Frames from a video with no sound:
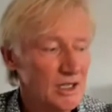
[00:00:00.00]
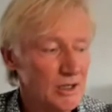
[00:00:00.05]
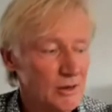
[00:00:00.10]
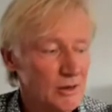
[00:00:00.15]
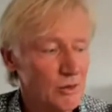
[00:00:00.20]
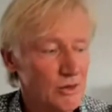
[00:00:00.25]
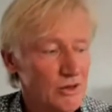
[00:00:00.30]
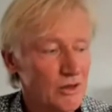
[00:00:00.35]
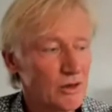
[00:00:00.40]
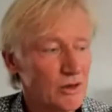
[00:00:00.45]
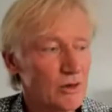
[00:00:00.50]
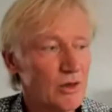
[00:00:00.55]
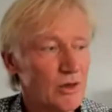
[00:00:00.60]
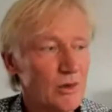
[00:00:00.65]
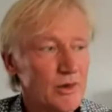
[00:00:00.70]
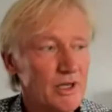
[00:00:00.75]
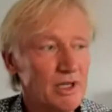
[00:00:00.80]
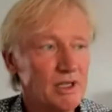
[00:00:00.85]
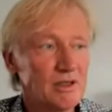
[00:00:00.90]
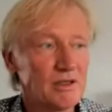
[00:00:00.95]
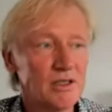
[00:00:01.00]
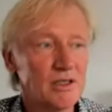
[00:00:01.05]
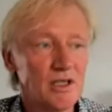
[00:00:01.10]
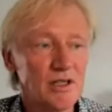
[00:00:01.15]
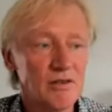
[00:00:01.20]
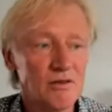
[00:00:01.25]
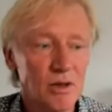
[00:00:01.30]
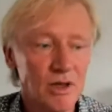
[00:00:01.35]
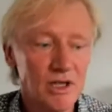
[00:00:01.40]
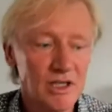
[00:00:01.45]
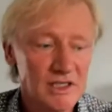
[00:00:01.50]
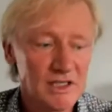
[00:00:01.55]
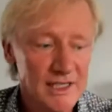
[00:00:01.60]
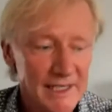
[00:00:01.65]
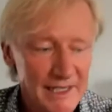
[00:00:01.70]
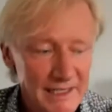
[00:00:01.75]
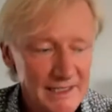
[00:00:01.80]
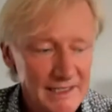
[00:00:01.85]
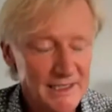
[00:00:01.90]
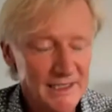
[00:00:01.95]
with a growing
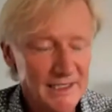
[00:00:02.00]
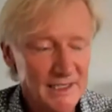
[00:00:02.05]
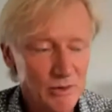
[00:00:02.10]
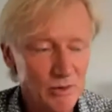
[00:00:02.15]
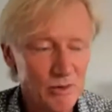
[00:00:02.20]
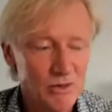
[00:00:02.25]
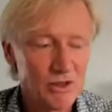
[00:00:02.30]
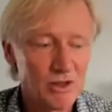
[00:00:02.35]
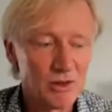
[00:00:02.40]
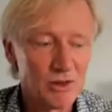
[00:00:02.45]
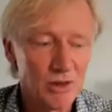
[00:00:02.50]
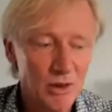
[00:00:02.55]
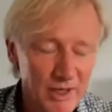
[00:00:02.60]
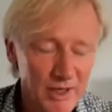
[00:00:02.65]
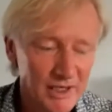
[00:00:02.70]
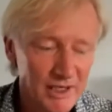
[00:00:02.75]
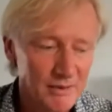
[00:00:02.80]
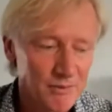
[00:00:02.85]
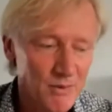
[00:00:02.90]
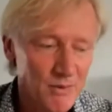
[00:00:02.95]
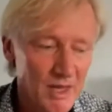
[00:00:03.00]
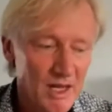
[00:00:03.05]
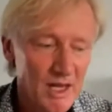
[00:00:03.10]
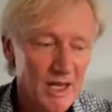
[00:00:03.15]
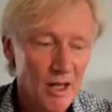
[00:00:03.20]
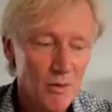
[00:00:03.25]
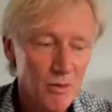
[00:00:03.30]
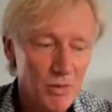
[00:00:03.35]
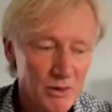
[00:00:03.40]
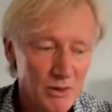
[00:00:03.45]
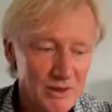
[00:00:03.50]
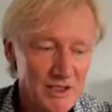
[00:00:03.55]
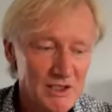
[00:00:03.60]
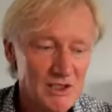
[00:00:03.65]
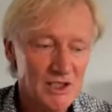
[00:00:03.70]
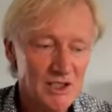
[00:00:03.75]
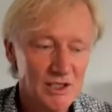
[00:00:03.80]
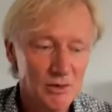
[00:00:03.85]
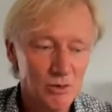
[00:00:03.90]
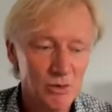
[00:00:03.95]
volatility, with a growing
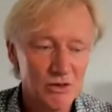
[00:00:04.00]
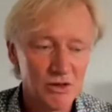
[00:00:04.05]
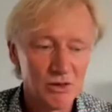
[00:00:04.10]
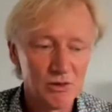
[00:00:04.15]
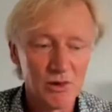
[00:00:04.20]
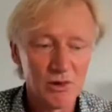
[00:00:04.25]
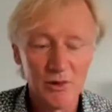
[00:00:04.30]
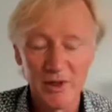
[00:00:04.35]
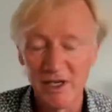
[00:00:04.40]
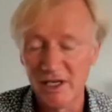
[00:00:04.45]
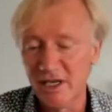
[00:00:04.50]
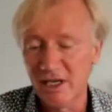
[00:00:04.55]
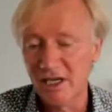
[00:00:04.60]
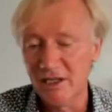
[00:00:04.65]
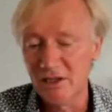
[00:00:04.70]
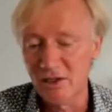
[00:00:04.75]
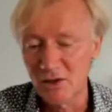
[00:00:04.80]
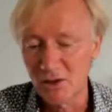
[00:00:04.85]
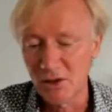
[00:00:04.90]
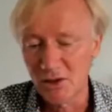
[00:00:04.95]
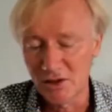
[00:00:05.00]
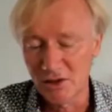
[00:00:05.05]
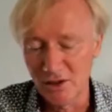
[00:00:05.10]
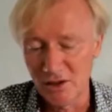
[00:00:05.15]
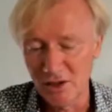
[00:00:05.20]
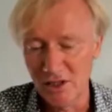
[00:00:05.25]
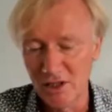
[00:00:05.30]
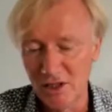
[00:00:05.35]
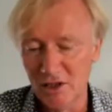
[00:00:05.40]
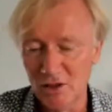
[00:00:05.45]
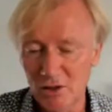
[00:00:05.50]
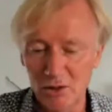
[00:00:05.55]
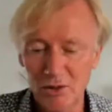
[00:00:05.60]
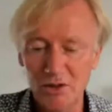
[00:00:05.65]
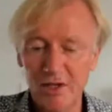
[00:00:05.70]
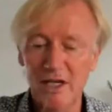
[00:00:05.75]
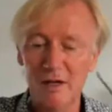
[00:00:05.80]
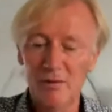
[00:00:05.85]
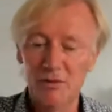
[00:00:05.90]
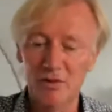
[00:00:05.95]
ambiguity, with a growing uncertainty, to
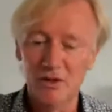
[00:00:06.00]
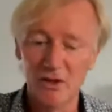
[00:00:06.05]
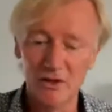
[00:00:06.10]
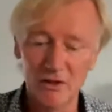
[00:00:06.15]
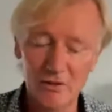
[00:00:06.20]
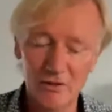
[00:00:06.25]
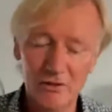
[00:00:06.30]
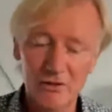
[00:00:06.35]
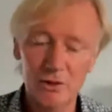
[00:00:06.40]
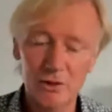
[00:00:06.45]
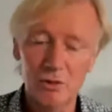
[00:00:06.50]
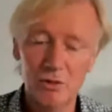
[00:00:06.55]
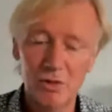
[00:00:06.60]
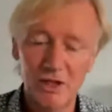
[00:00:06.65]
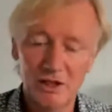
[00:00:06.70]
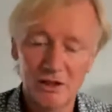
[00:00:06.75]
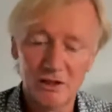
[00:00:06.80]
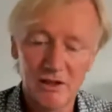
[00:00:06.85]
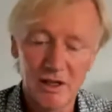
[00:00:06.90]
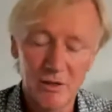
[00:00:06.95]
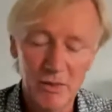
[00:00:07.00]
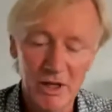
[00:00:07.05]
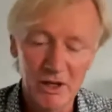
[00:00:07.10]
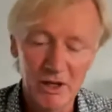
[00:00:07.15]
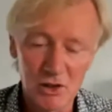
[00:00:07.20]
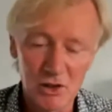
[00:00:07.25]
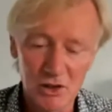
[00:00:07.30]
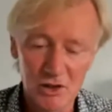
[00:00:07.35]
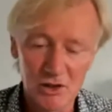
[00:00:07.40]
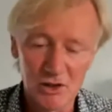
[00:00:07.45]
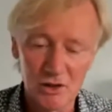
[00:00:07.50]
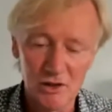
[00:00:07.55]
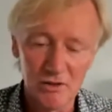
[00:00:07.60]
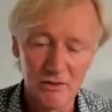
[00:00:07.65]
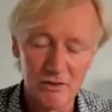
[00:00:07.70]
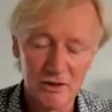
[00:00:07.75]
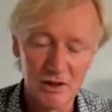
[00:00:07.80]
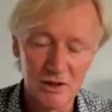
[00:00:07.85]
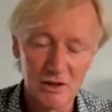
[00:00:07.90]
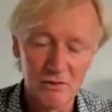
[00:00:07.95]
name the four big dimensions
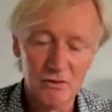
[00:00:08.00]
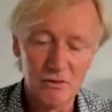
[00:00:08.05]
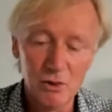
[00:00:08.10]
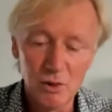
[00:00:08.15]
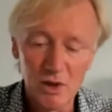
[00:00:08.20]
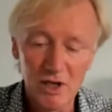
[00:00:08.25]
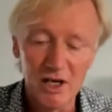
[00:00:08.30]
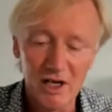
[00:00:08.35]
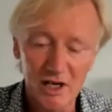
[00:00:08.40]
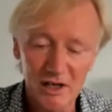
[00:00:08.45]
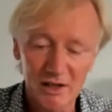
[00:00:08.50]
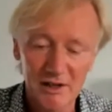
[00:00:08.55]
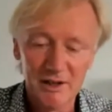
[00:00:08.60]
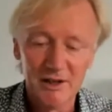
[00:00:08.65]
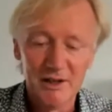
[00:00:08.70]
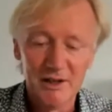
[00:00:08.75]
of this VUCA